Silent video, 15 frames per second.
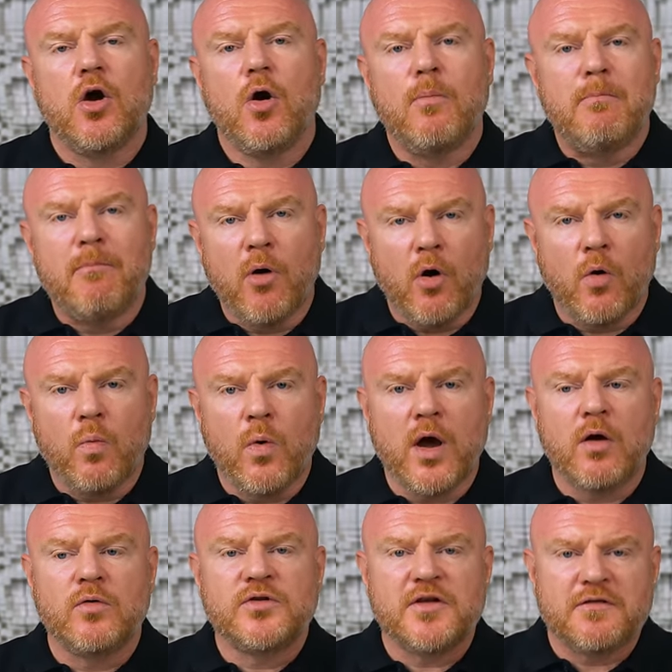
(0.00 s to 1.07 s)
more
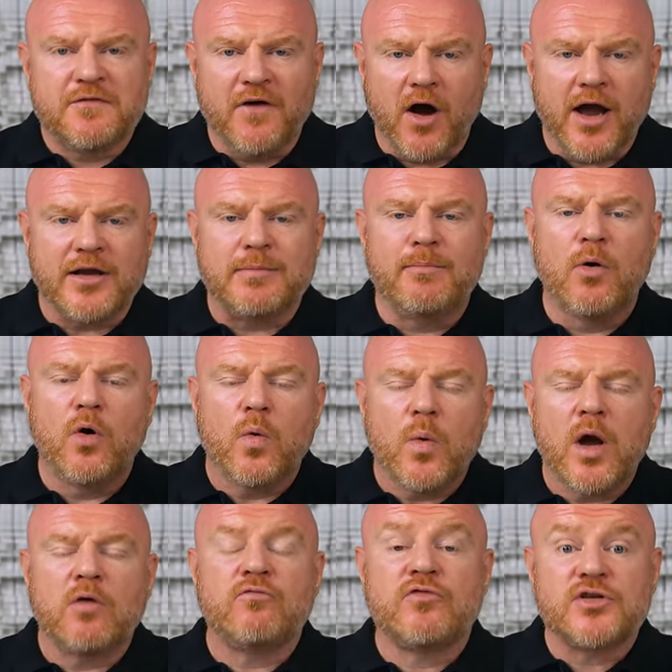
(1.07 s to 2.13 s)
well-defined, more
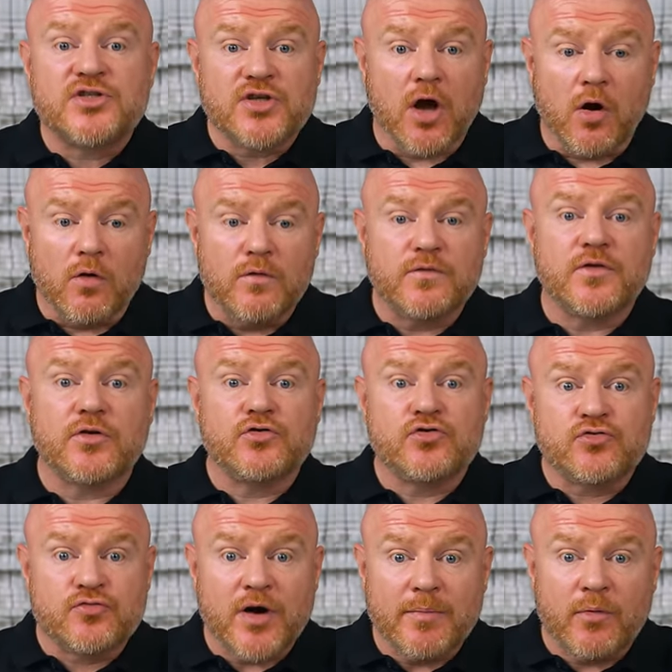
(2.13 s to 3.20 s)
well-resolved
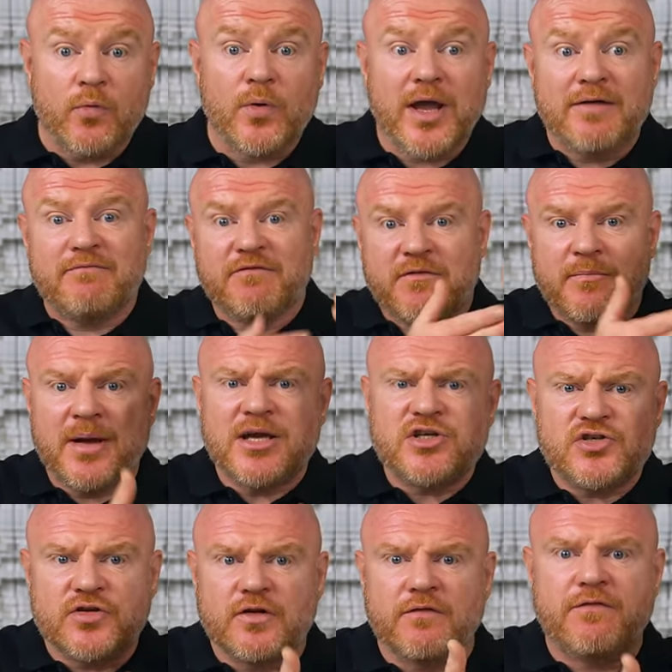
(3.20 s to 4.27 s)
treble
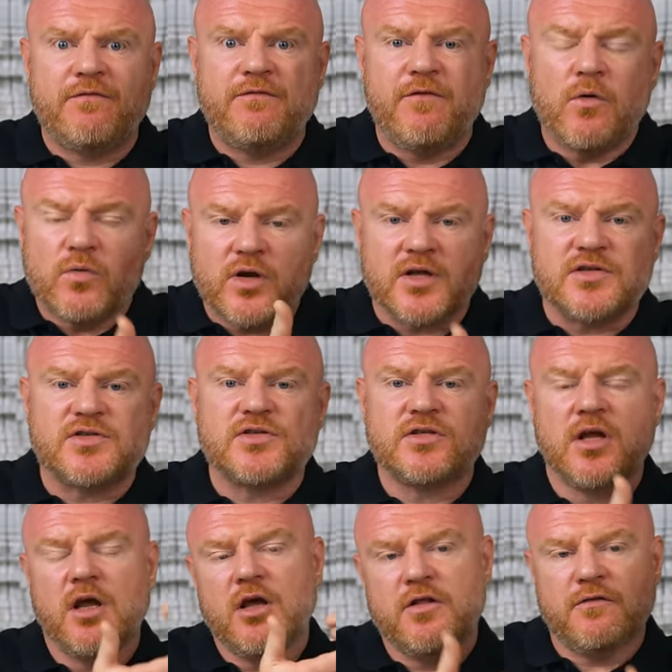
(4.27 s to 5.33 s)
information, the fullness
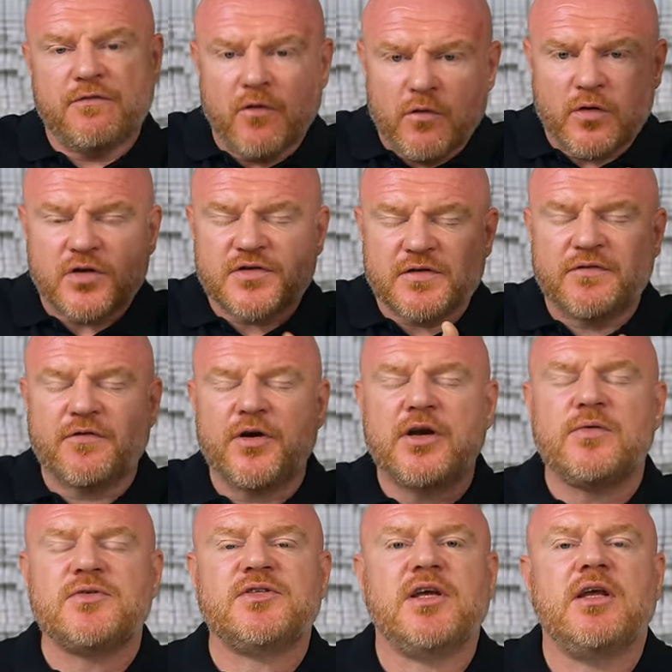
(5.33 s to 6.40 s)
of
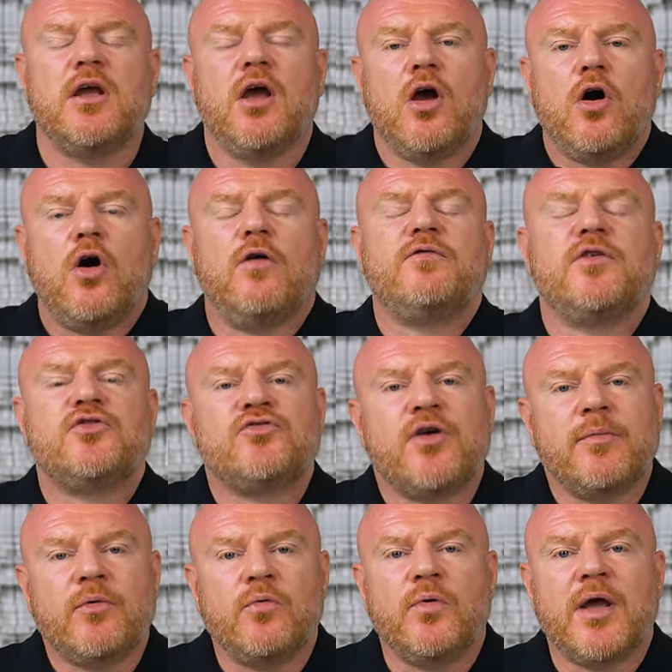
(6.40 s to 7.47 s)
frequency of the
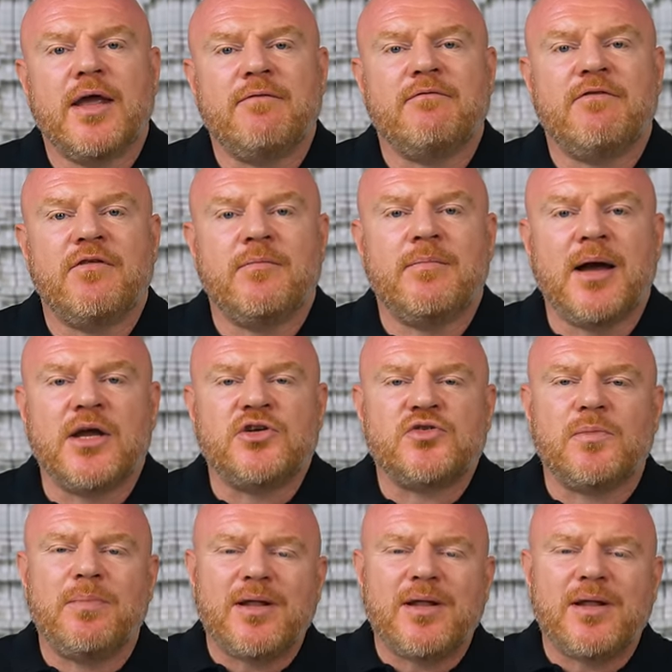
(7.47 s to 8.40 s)
treble information.